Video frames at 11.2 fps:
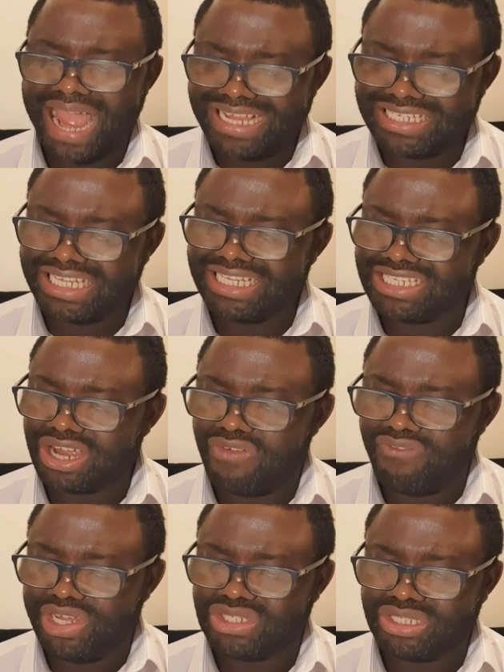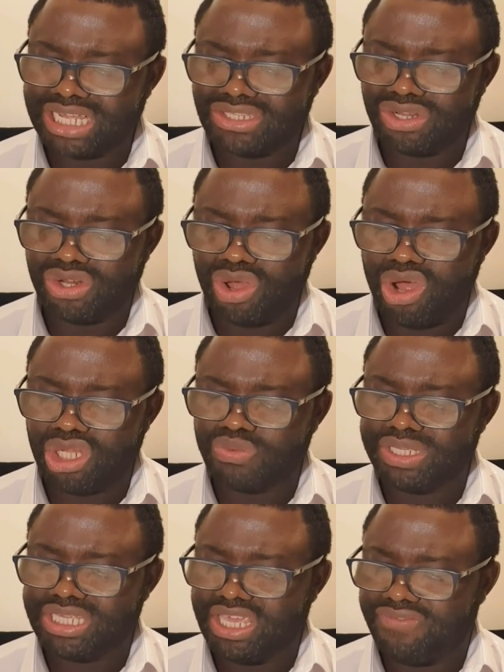And see the salvation that the Lord
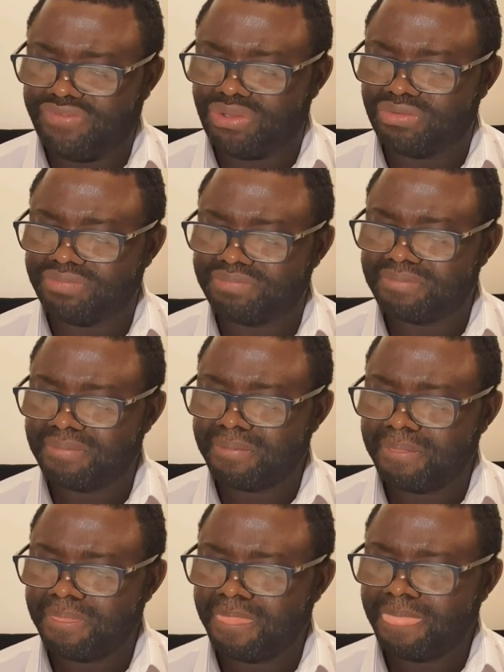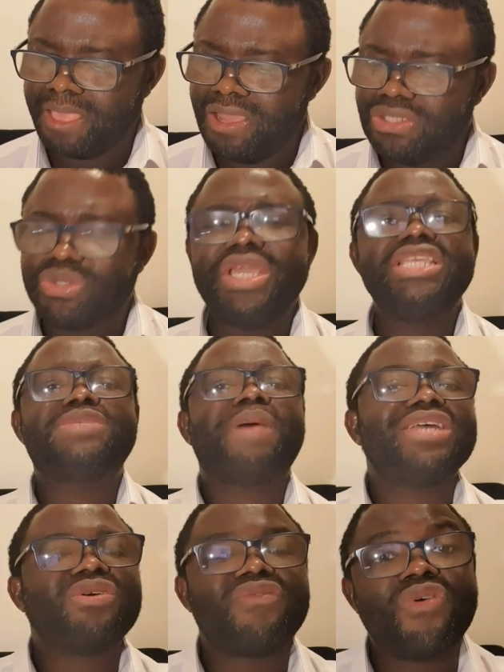will give you. So, in
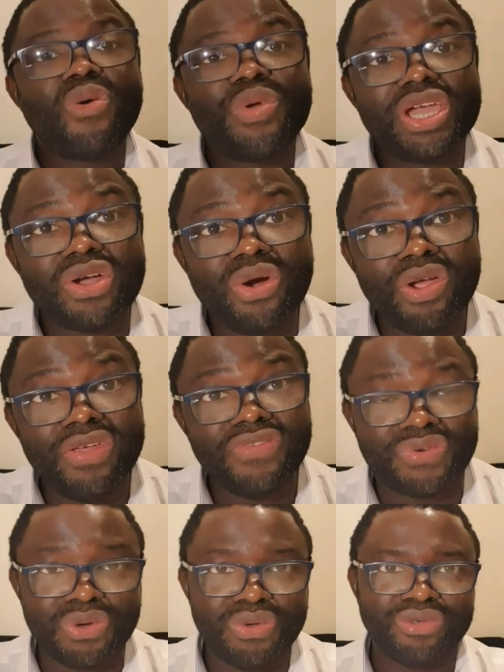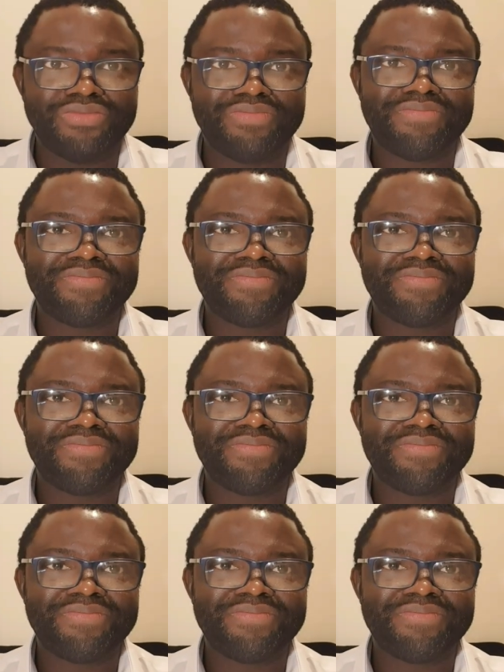spite of what we are going through,